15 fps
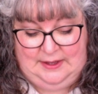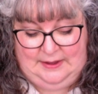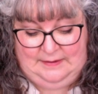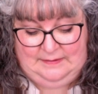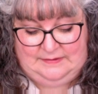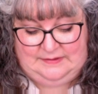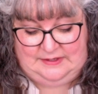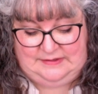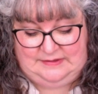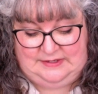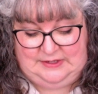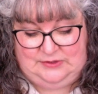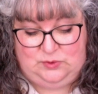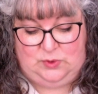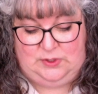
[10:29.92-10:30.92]

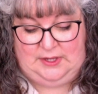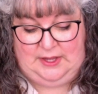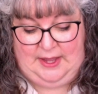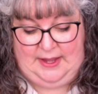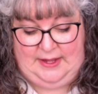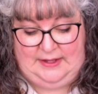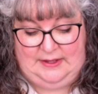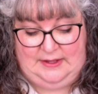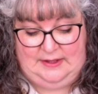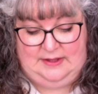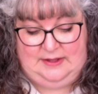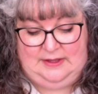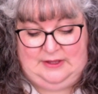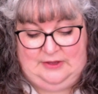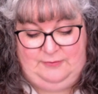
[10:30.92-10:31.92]
1628
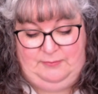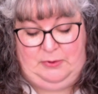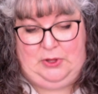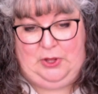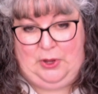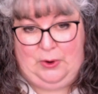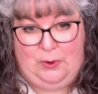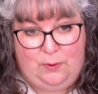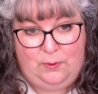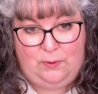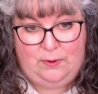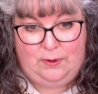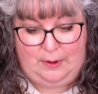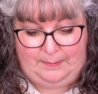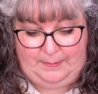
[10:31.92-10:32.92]
is below
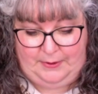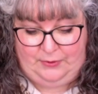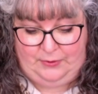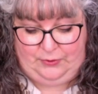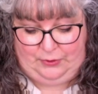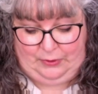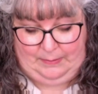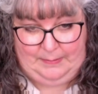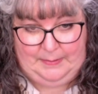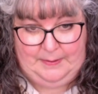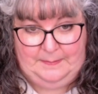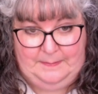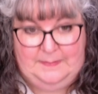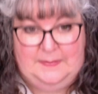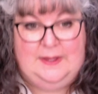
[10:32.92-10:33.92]
a pilgrim.
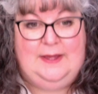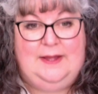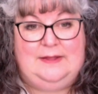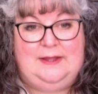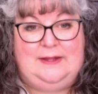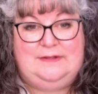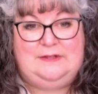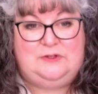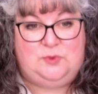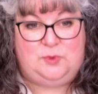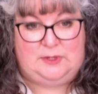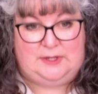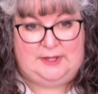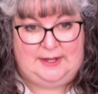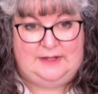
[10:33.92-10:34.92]

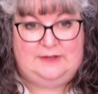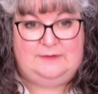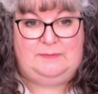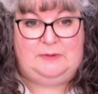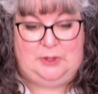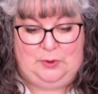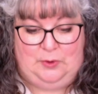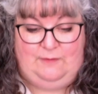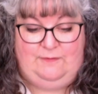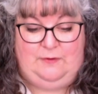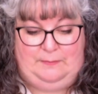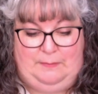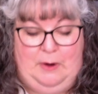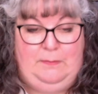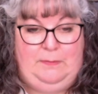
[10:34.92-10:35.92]
1928 is below a
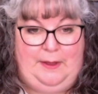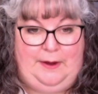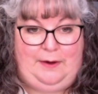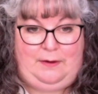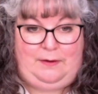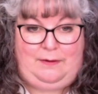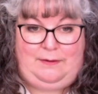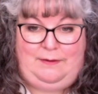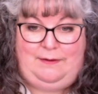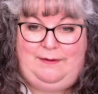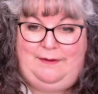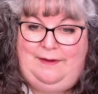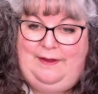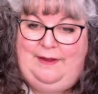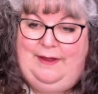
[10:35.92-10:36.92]
football player.
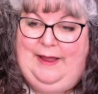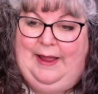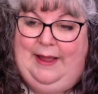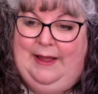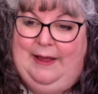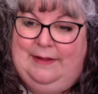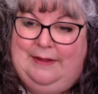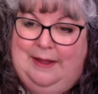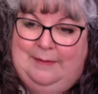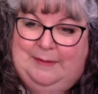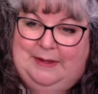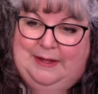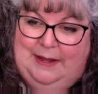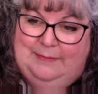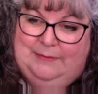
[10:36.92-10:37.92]
And I
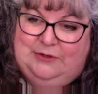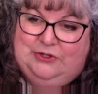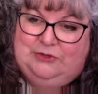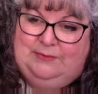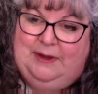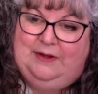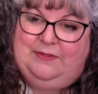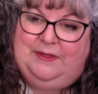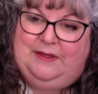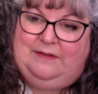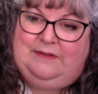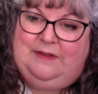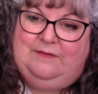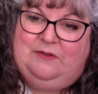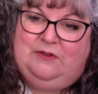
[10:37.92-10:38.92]
mean, how much about
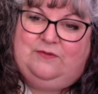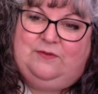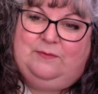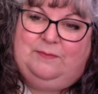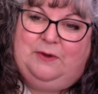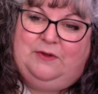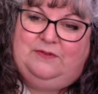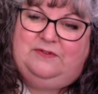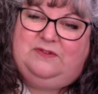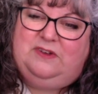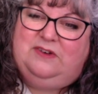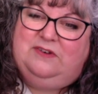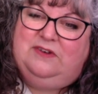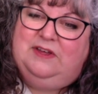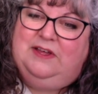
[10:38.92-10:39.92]
Thanksgiving is football
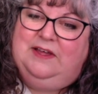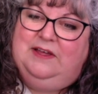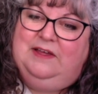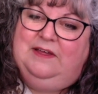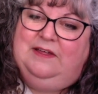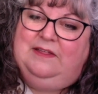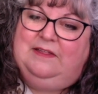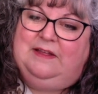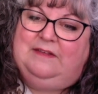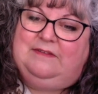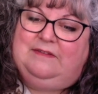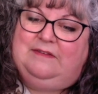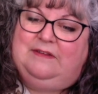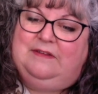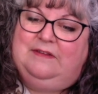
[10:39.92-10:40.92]
still?
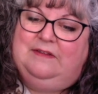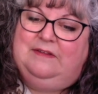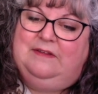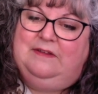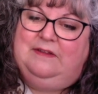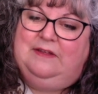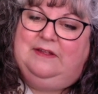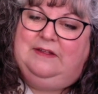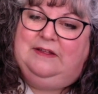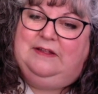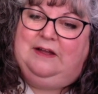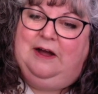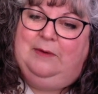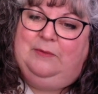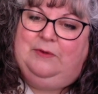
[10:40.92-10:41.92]
It didn't
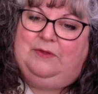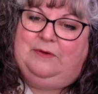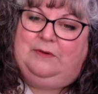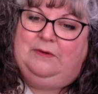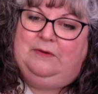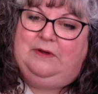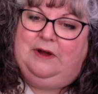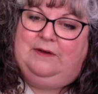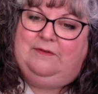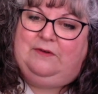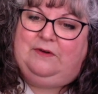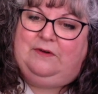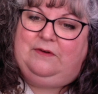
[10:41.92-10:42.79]
come with a color